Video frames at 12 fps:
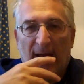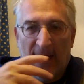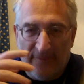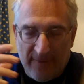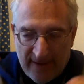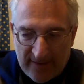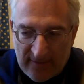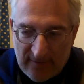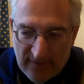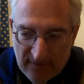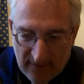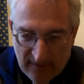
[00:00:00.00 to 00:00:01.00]
And then
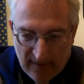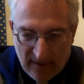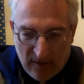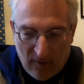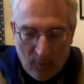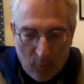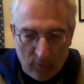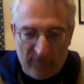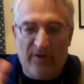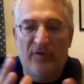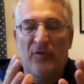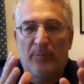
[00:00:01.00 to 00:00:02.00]
all of
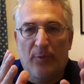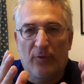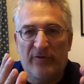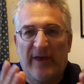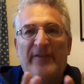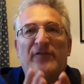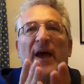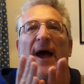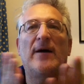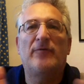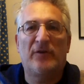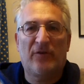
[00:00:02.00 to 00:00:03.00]
those are brought together to
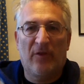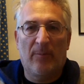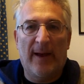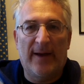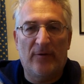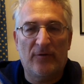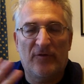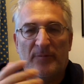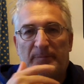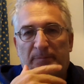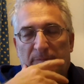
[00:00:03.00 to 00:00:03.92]
average them out.